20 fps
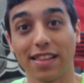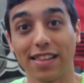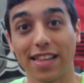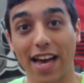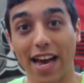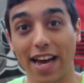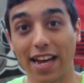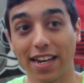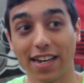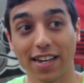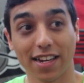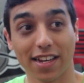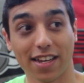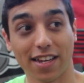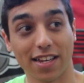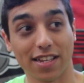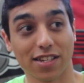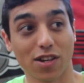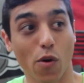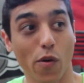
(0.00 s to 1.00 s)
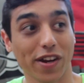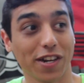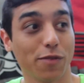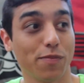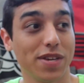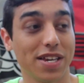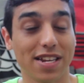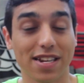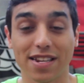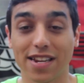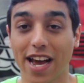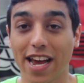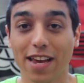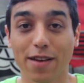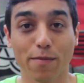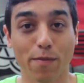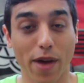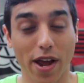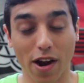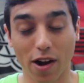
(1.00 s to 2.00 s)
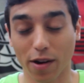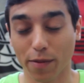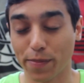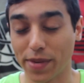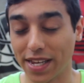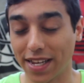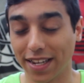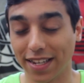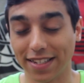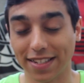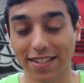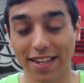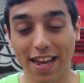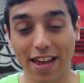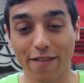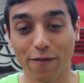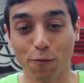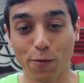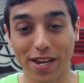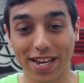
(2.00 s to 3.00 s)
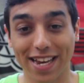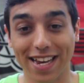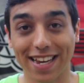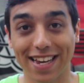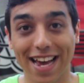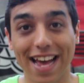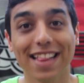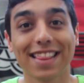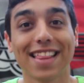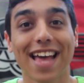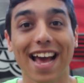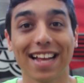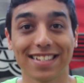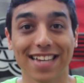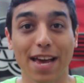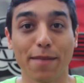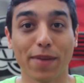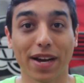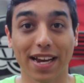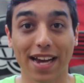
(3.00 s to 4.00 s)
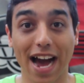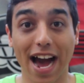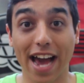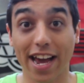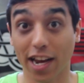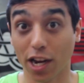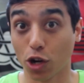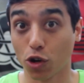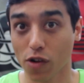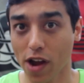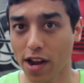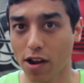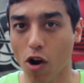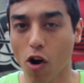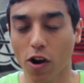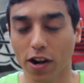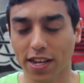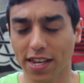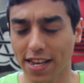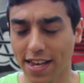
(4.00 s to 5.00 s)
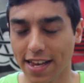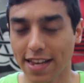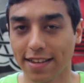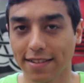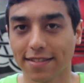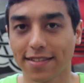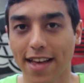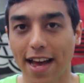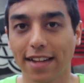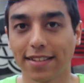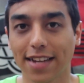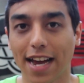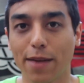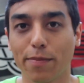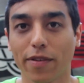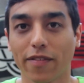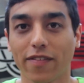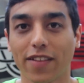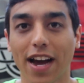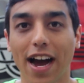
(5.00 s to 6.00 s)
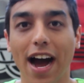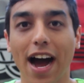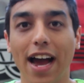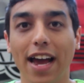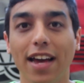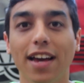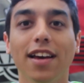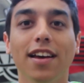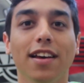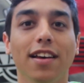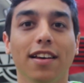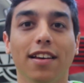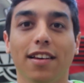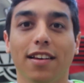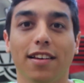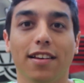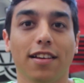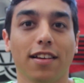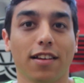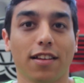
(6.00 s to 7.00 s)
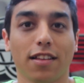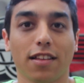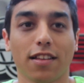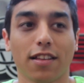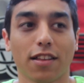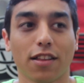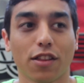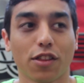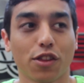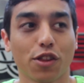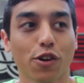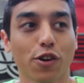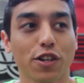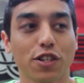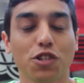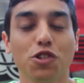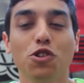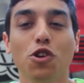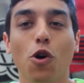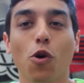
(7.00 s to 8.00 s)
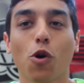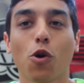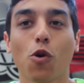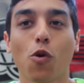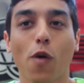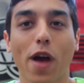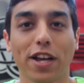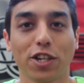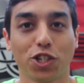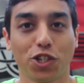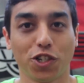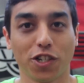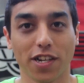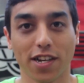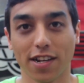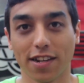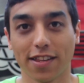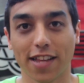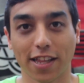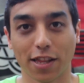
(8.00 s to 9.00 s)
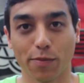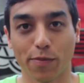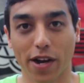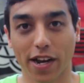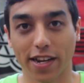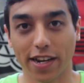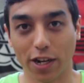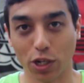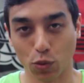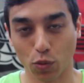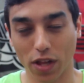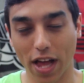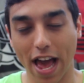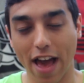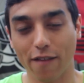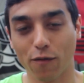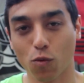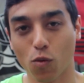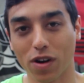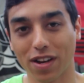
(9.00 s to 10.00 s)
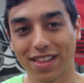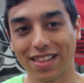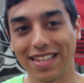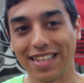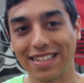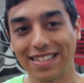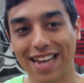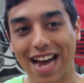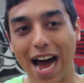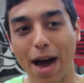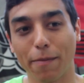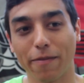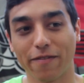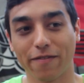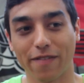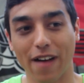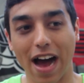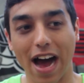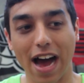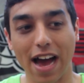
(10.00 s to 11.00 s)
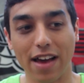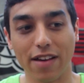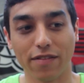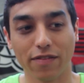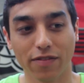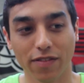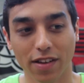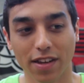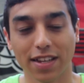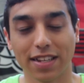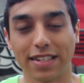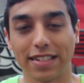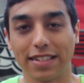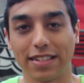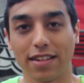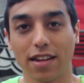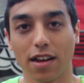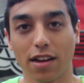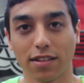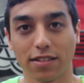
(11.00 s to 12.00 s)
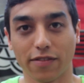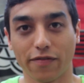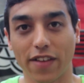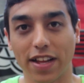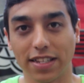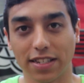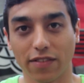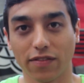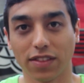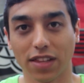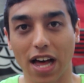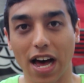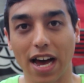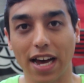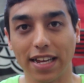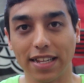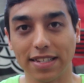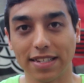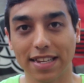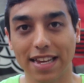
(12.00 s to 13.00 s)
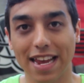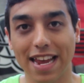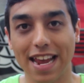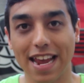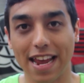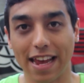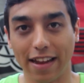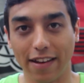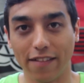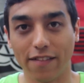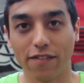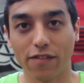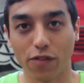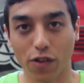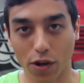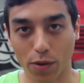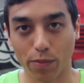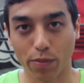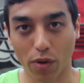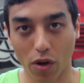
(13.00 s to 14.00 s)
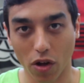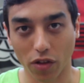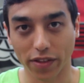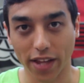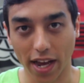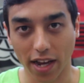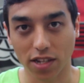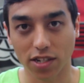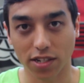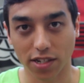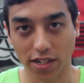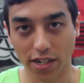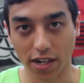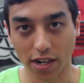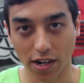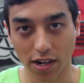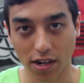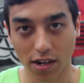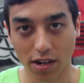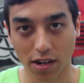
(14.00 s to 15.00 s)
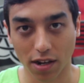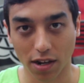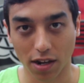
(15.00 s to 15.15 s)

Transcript: that is going to be a nightmare, because if we can get that type of guy, and Greg Hardy is that type of guy, there is no question that the Buccaneers will have one of the top 5 defensive lines in football next year.